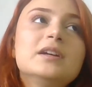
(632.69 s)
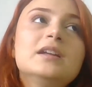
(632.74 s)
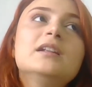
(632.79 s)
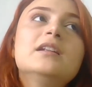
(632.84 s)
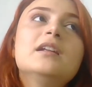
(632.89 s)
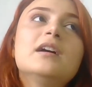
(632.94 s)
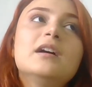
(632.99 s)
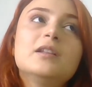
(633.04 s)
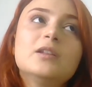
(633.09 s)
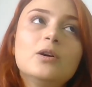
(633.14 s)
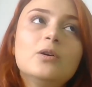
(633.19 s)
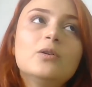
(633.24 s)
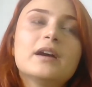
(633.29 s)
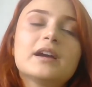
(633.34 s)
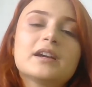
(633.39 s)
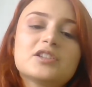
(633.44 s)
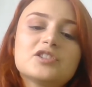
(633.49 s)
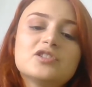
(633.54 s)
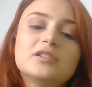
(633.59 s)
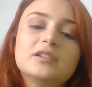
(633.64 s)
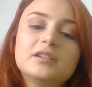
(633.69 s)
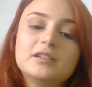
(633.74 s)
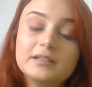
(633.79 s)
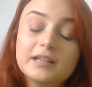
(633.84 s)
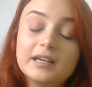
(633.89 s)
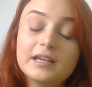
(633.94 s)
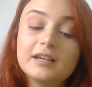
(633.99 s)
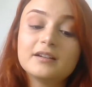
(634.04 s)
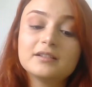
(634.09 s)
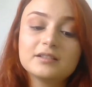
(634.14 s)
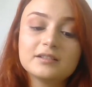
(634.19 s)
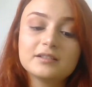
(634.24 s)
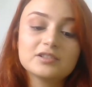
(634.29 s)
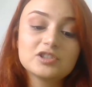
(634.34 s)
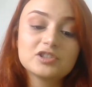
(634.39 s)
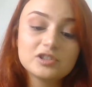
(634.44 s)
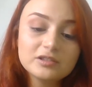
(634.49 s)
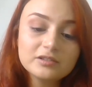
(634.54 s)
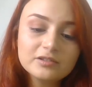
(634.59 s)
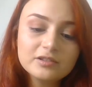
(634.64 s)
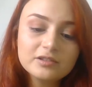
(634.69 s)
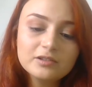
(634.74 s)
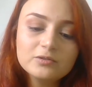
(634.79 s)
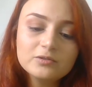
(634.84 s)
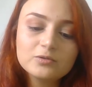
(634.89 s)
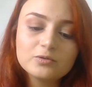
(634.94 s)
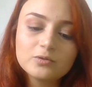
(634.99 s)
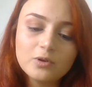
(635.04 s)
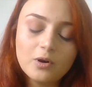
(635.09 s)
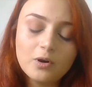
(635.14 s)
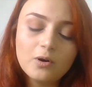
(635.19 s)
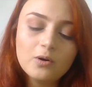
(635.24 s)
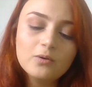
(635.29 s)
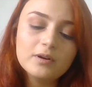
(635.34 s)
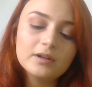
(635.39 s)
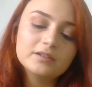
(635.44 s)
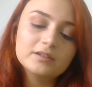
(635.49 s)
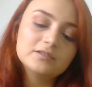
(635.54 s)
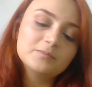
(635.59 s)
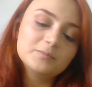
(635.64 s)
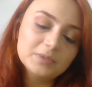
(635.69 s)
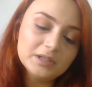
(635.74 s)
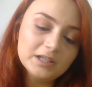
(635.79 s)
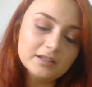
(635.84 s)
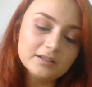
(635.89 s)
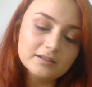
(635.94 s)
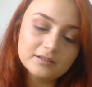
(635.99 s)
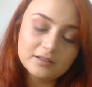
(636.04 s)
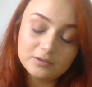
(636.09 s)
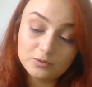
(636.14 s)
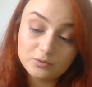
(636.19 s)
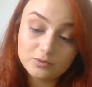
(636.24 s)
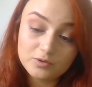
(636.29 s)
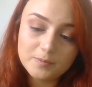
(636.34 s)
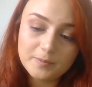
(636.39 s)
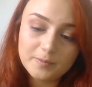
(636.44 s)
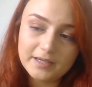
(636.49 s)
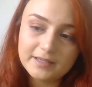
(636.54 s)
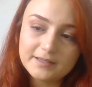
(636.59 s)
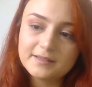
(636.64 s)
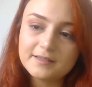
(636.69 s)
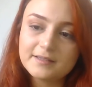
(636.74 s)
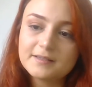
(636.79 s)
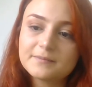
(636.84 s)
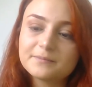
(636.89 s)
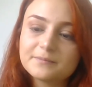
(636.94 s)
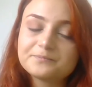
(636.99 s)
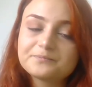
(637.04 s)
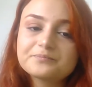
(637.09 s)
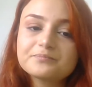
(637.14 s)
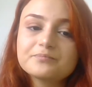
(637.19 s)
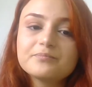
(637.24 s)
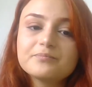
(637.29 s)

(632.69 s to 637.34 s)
will allow actually their children to go and be in the youth spaces